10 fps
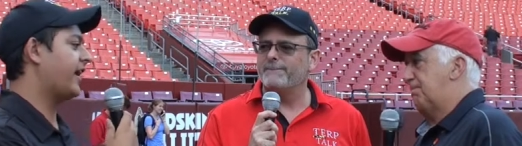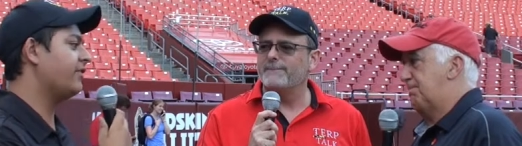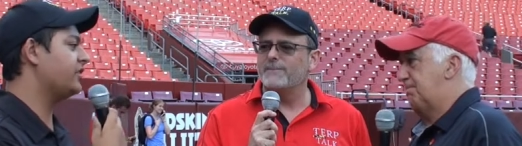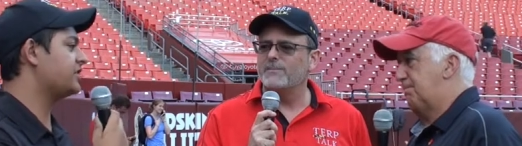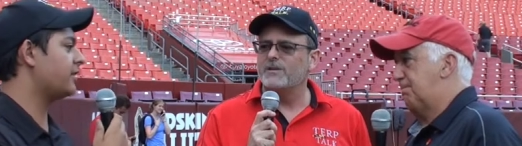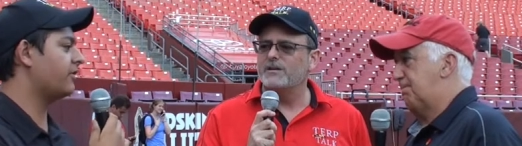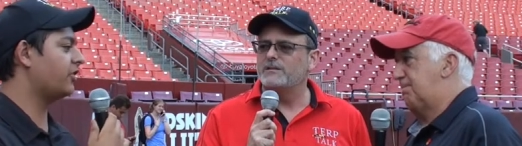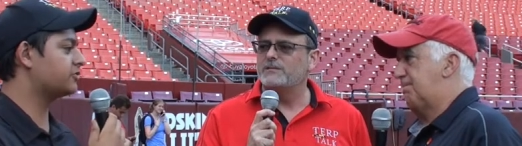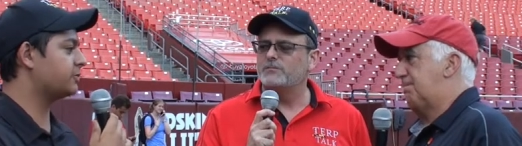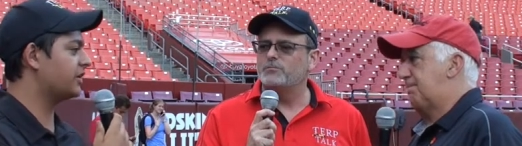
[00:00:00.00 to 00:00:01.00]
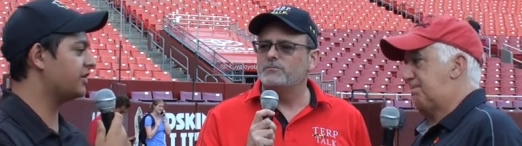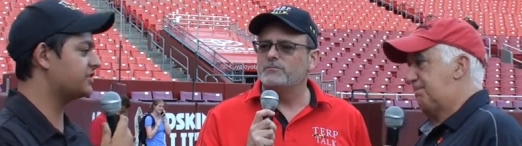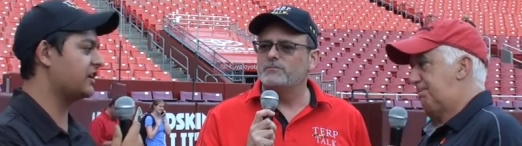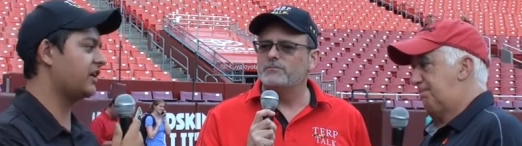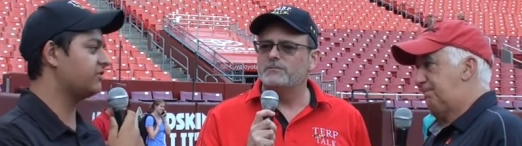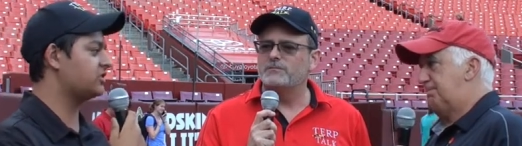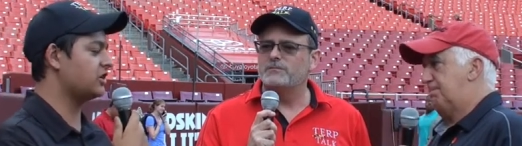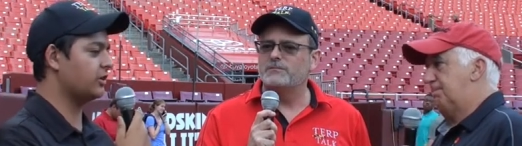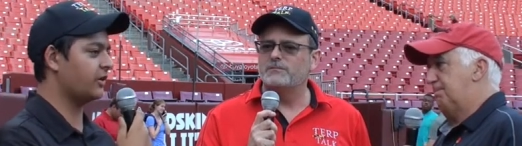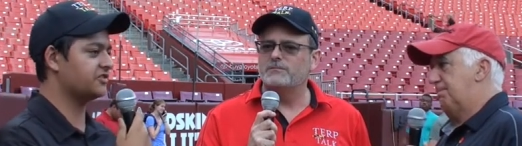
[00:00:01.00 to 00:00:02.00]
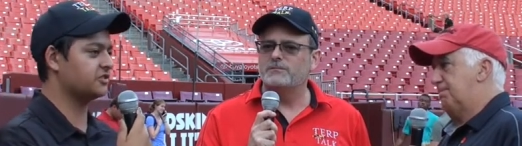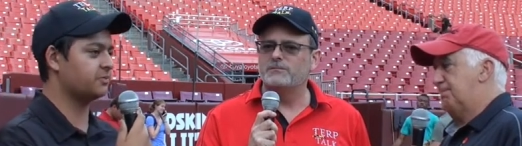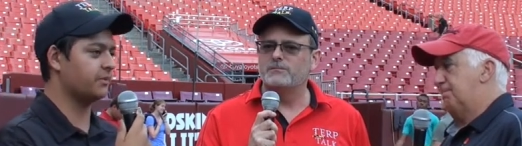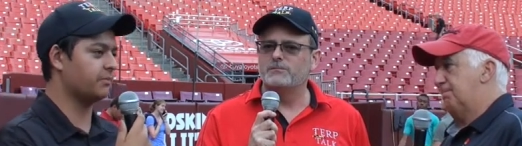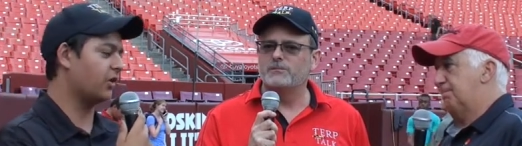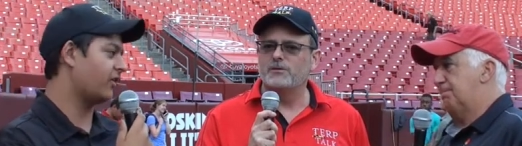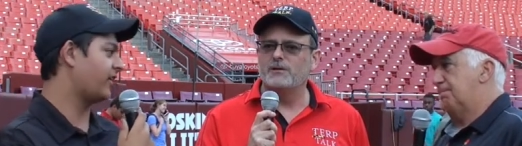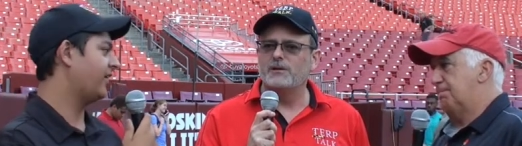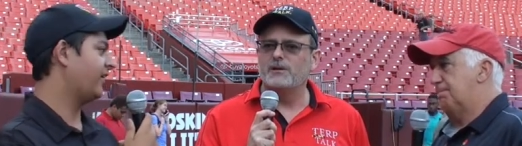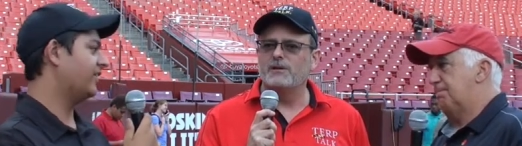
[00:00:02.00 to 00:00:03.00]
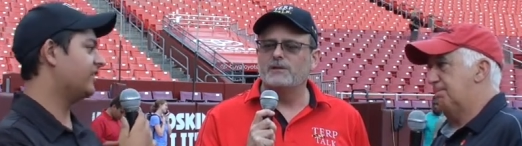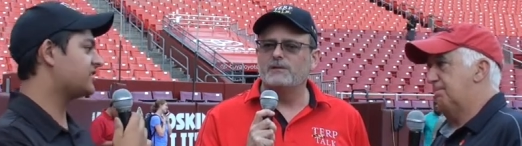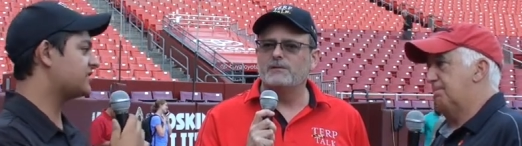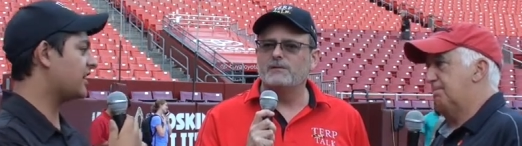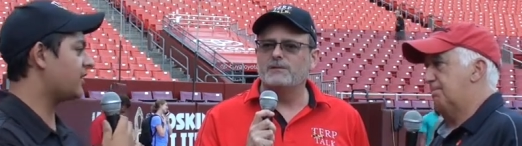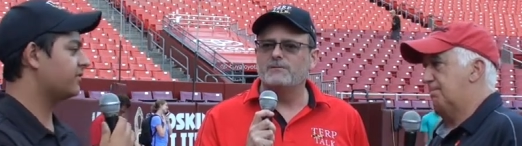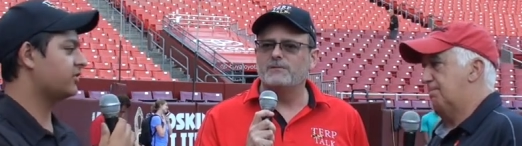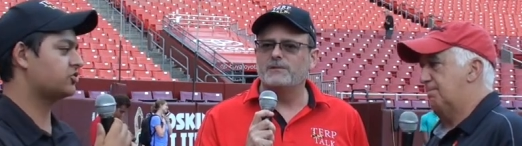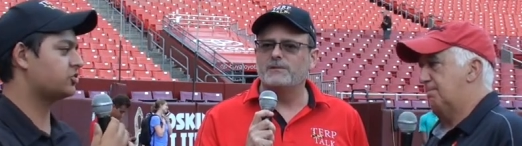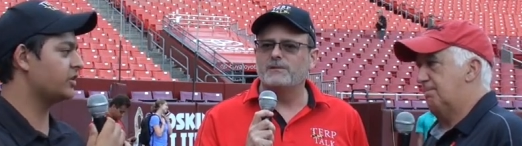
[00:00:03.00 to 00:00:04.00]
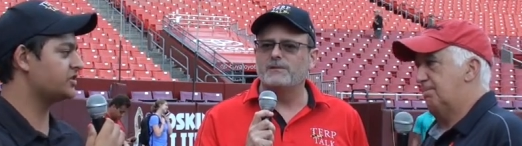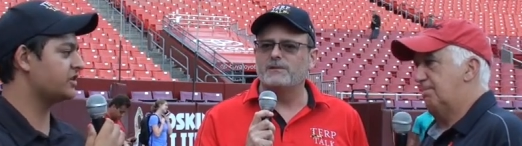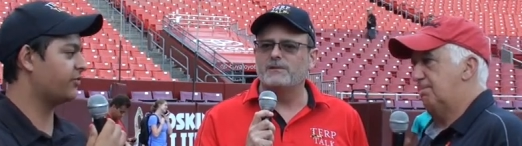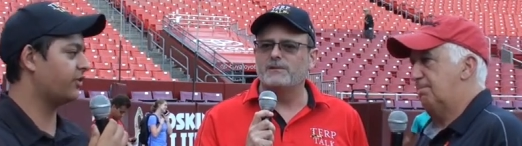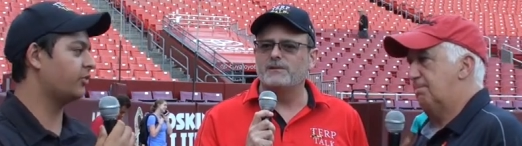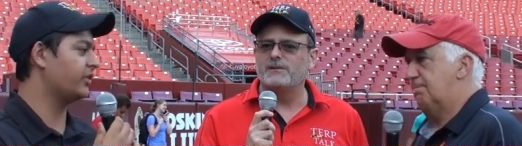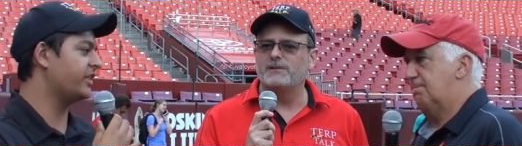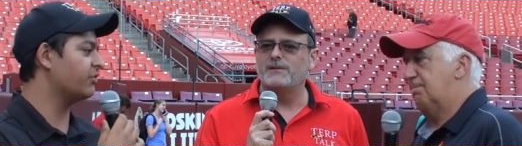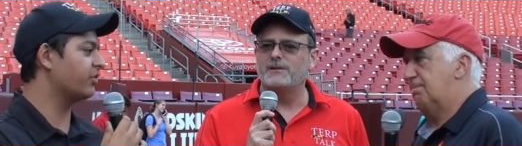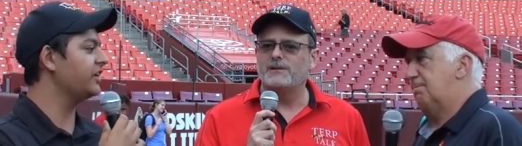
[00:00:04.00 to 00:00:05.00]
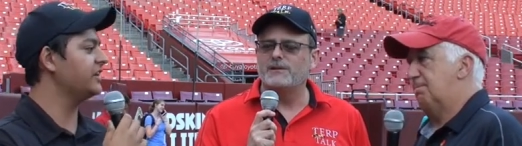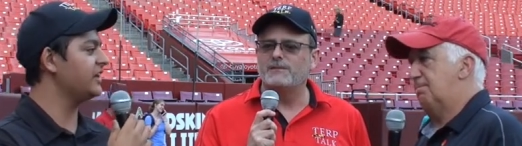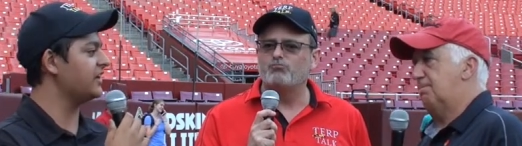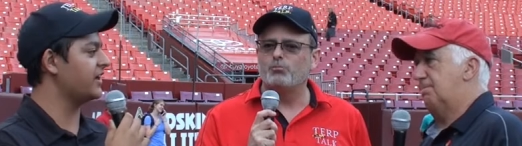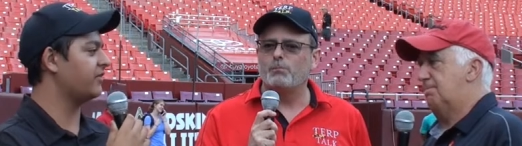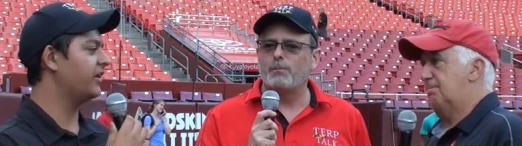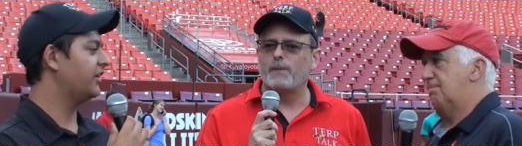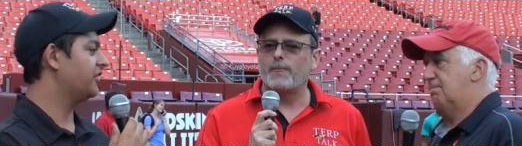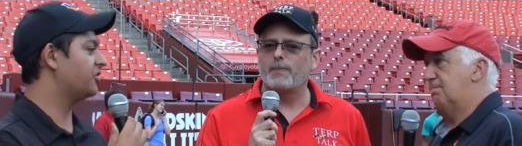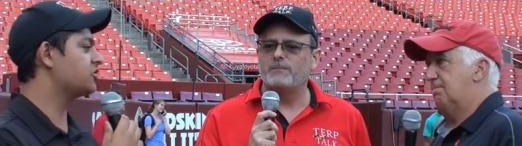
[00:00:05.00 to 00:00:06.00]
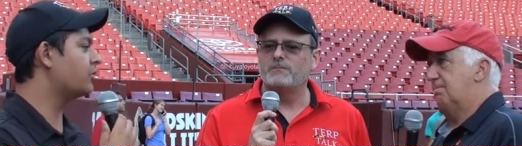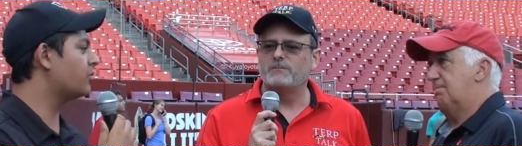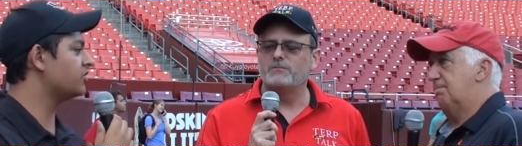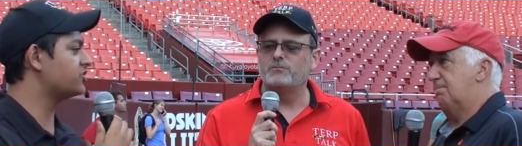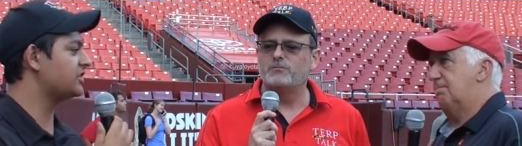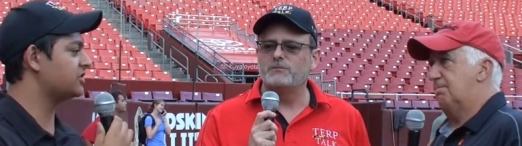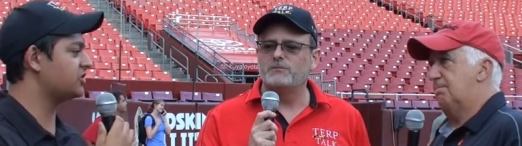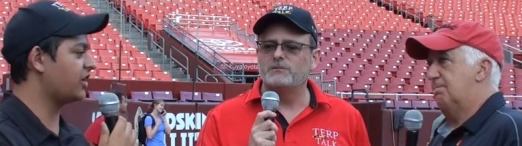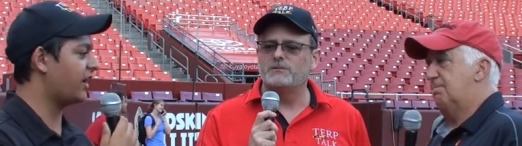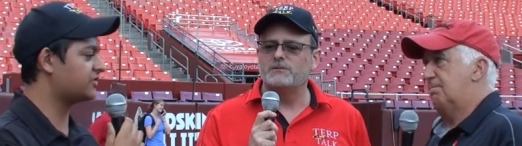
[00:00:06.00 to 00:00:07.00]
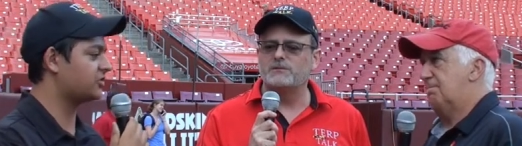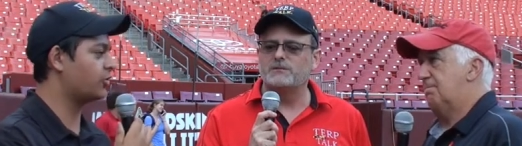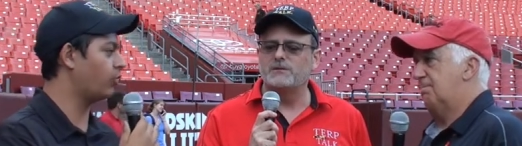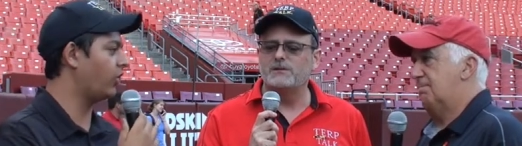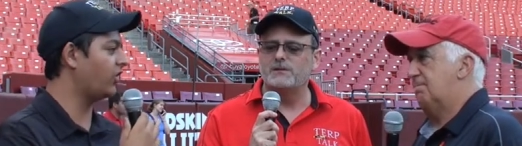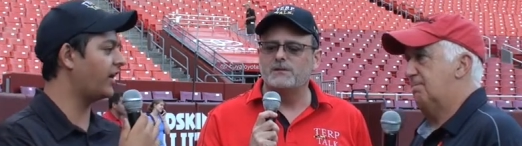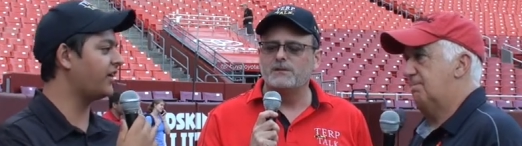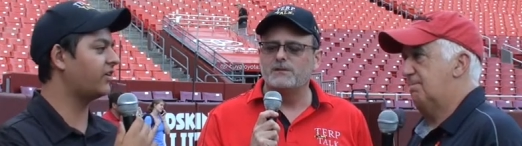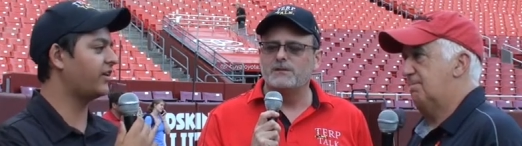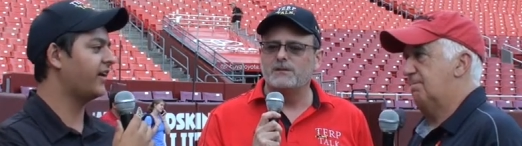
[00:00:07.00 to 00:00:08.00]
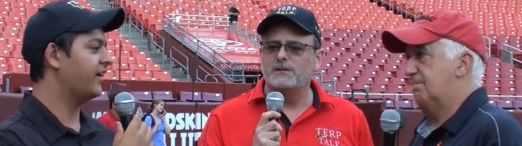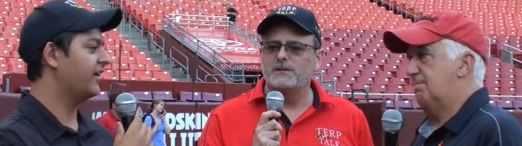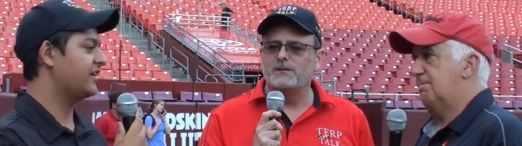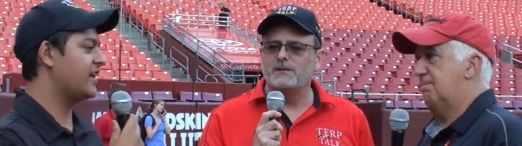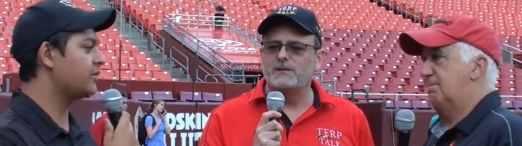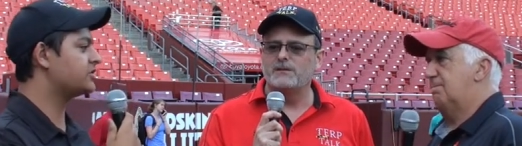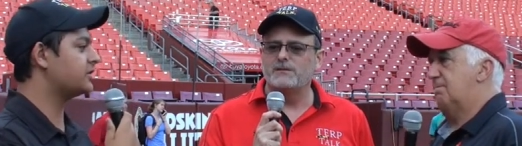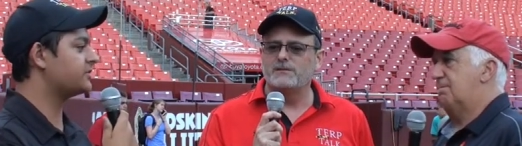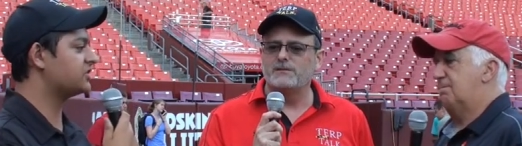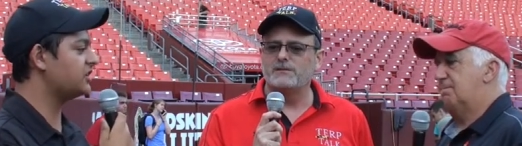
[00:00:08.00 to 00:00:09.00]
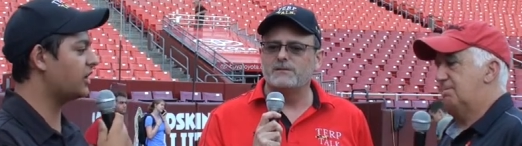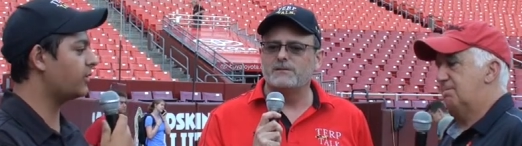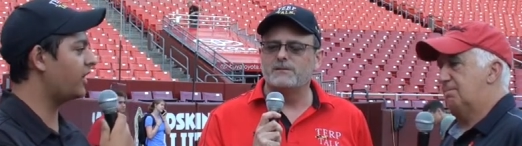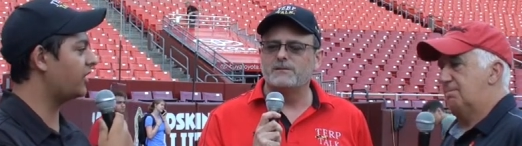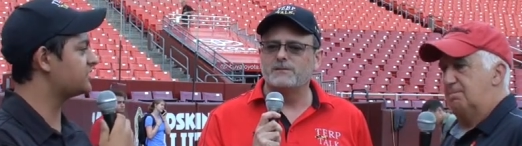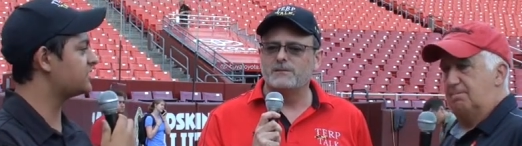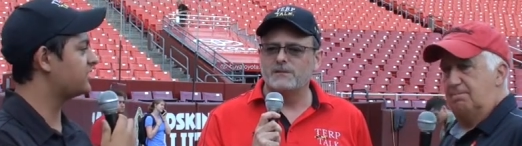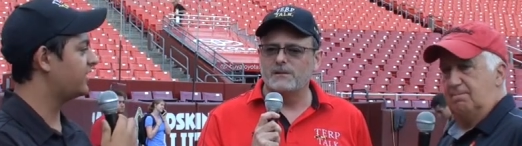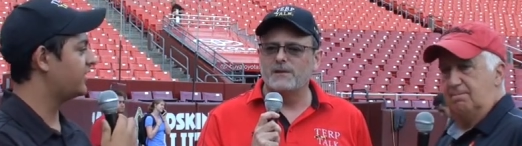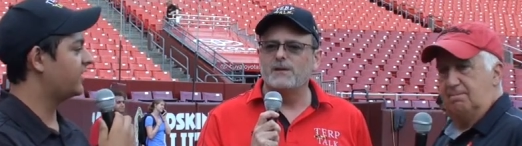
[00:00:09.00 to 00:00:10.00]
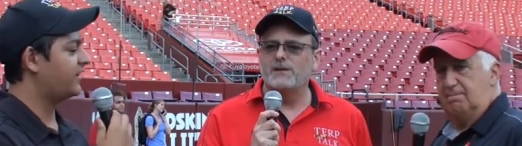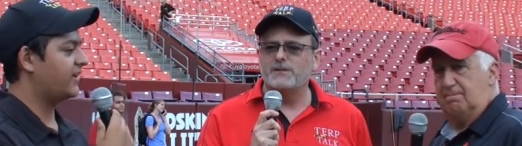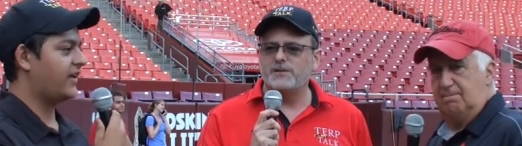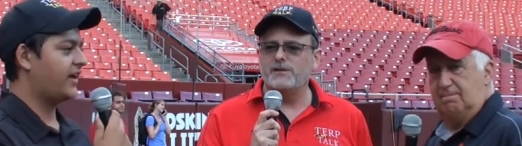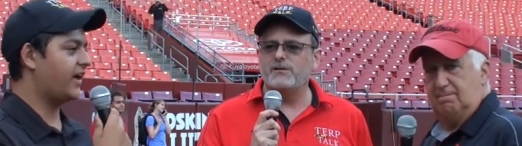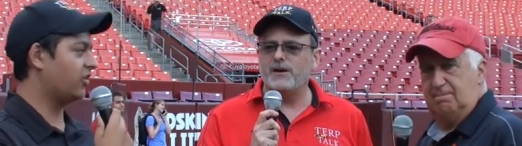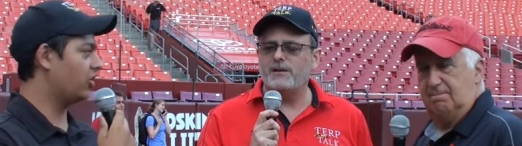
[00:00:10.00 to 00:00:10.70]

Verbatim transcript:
Speaker 1: Every time Maryland's played a good team, Tino Ellis has been burned. This time, the story's different when they really need him. There's no more J.C. Jackson or Will Likely. Now it's up to Tino Ellis Tino and